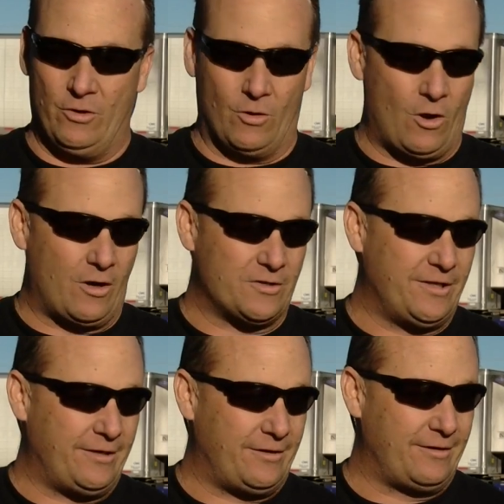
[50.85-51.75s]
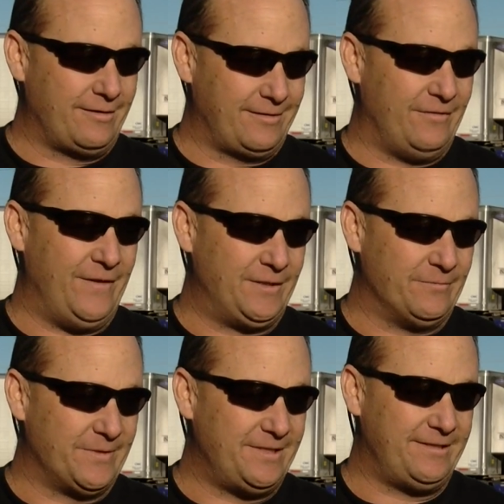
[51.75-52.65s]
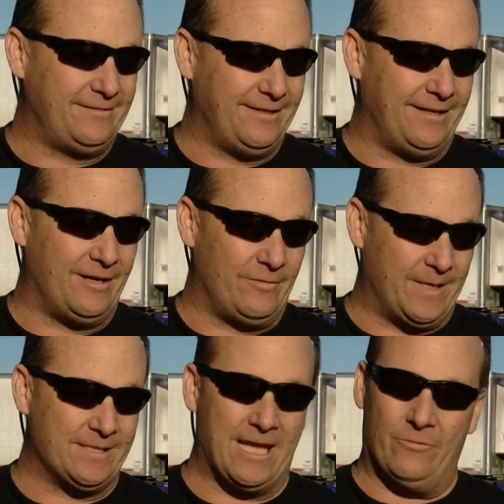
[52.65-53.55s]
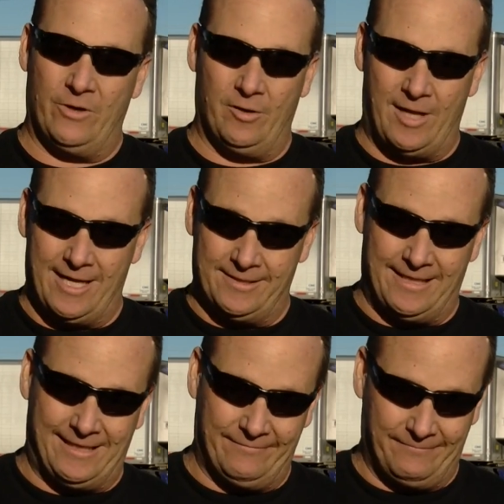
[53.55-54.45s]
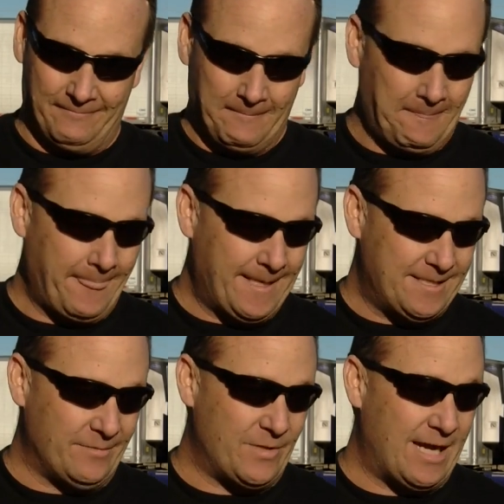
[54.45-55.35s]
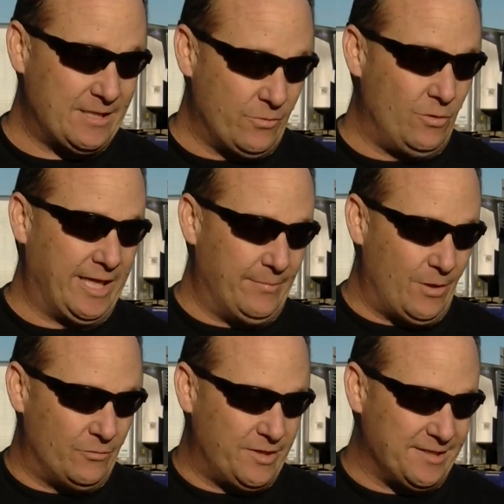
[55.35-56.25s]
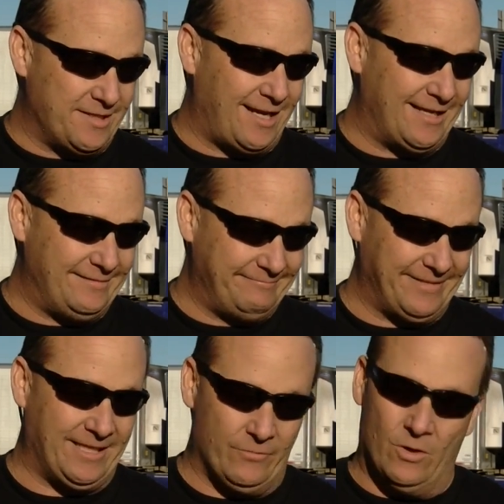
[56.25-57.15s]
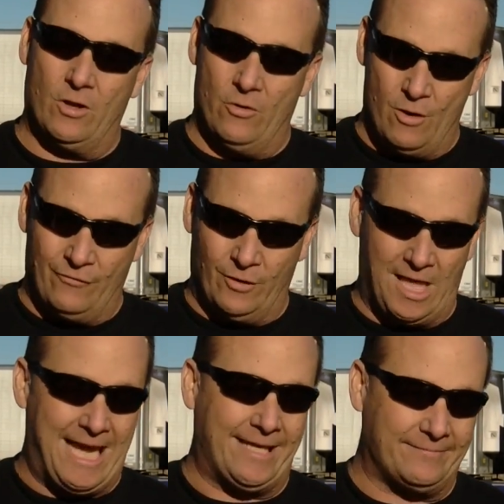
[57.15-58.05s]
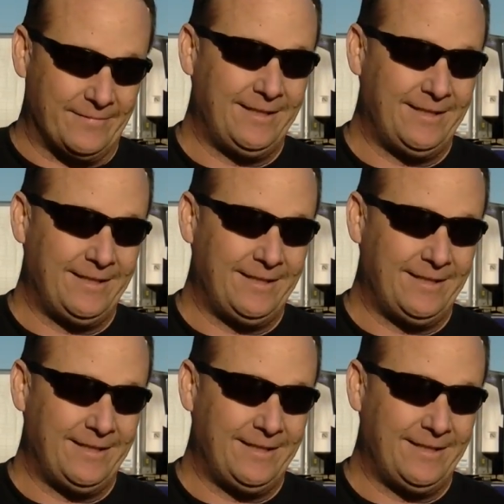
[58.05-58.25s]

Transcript: The little cars that are the victims, you know, because they don't realize that sometimes you will get blown to the side and you will go over a lane.